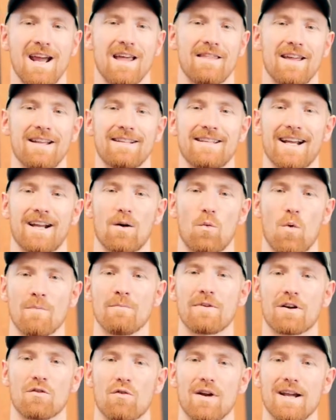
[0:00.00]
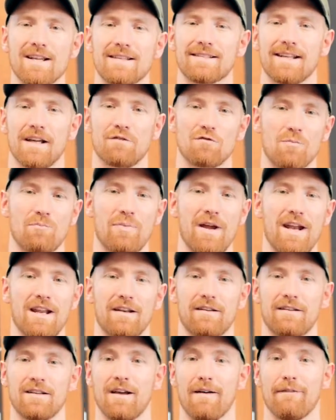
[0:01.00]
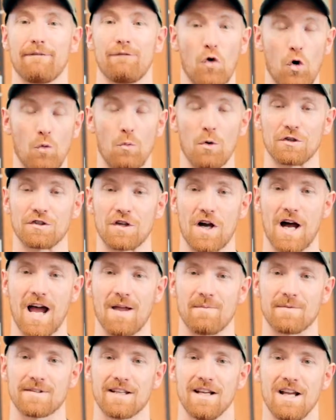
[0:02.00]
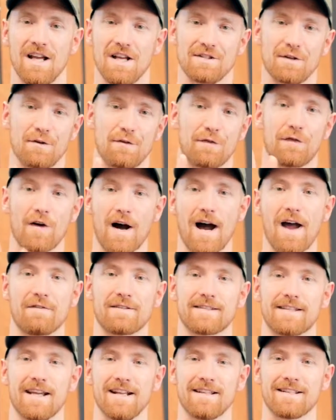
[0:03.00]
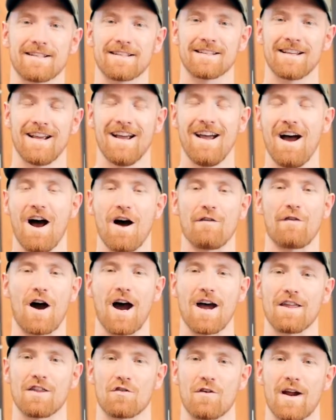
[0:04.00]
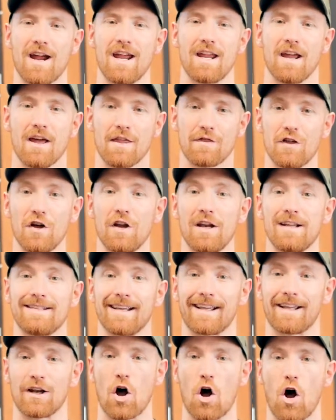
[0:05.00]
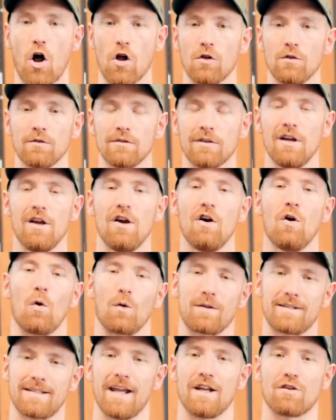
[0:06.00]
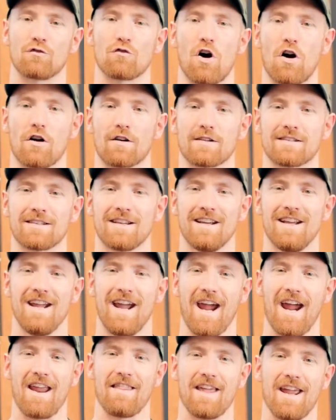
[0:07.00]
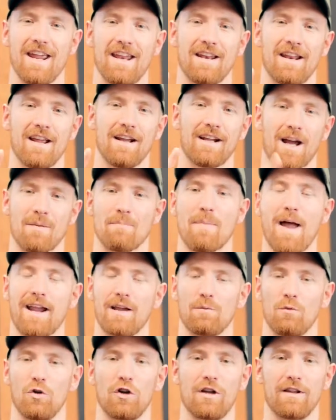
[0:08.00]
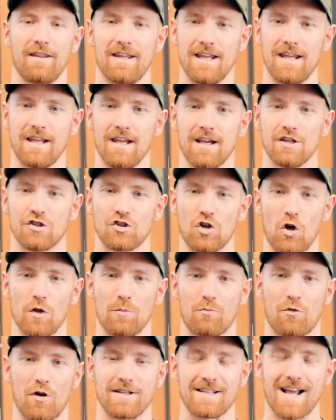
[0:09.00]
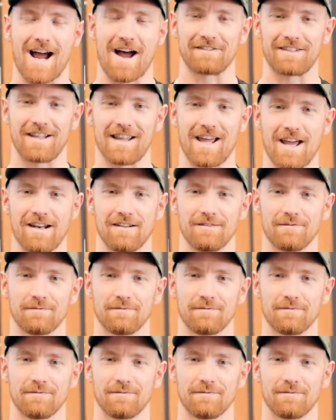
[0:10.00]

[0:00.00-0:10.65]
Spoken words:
Then take a 1-minute rest and repeat it 4 more times. So 5 sets of either a 30-second hold or 10 rocks, and then come back and we'll look at the shoulder press after that.